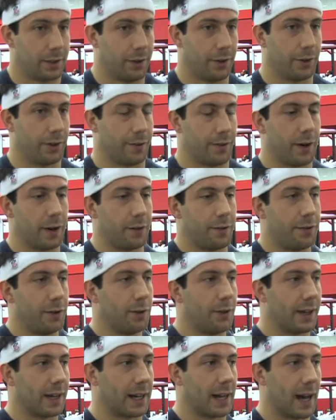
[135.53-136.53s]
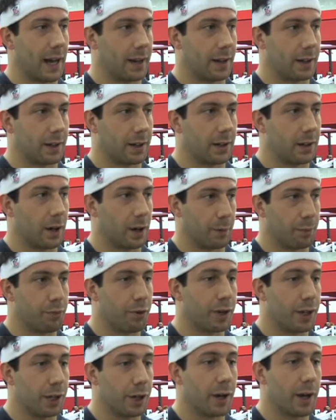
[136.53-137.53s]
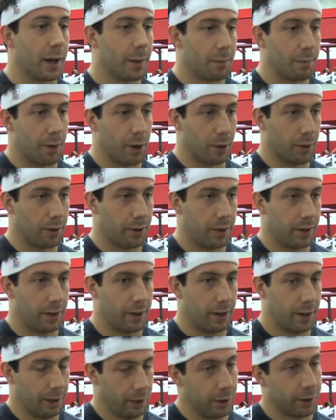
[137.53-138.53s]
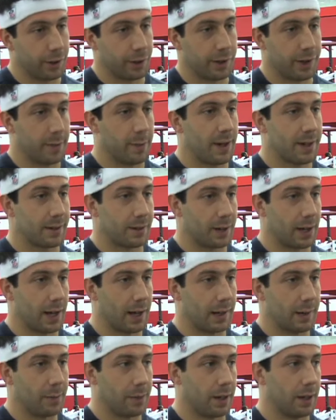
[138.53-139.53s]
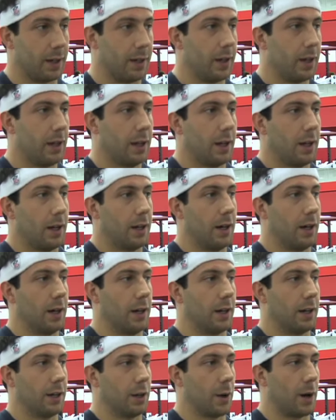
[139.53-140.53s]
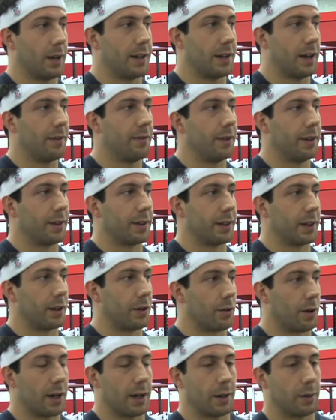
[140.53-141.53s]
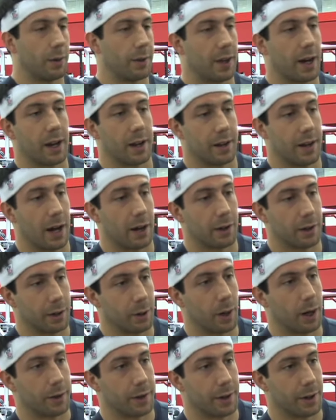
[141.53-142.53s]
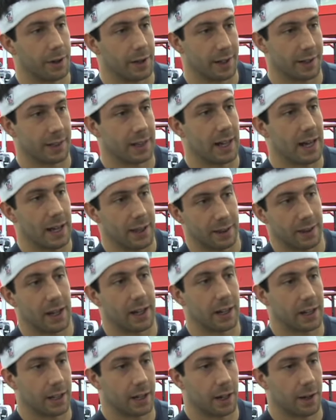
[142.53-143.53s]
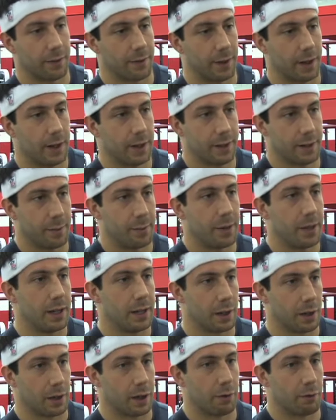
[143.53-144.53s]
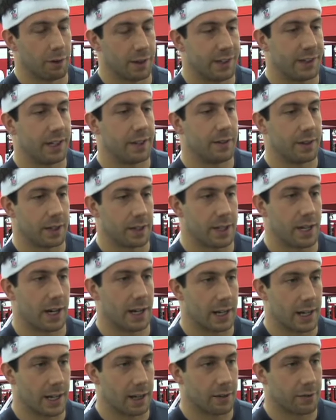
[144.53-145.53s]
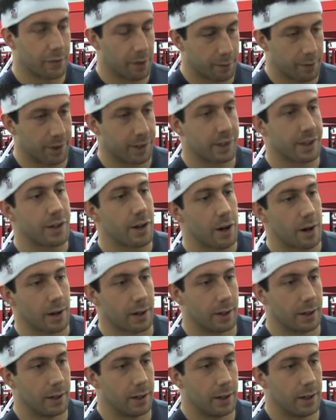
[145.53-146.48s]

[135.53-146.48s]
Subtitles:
There's very few that kind of are pretty good at both, and those are the special guys. But I definitely think Craig, without a doubt, can go out there and is athletic enough to be a receiving tight end from the start.